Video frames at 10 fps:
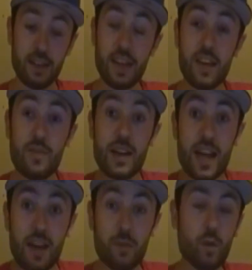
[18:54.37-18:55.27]
Even
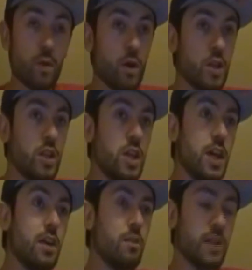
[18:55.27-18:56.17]
after a
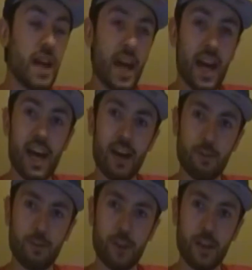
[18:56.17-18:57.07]
year and a
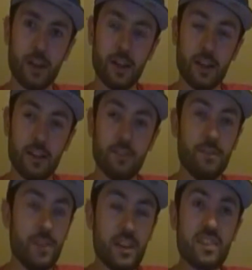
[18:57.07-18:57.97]
half,
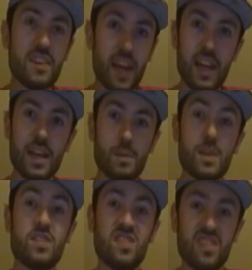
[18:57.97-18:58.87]
this game
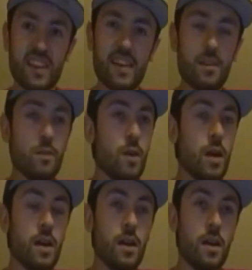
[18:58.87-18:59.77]
is still
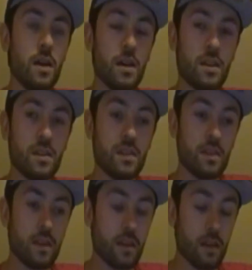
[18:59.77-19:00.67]

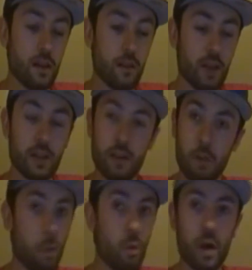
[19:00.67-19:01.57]
like
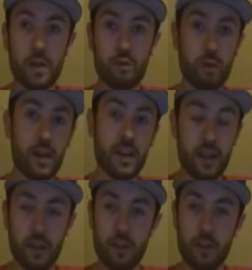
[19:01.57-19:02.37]
number one trending on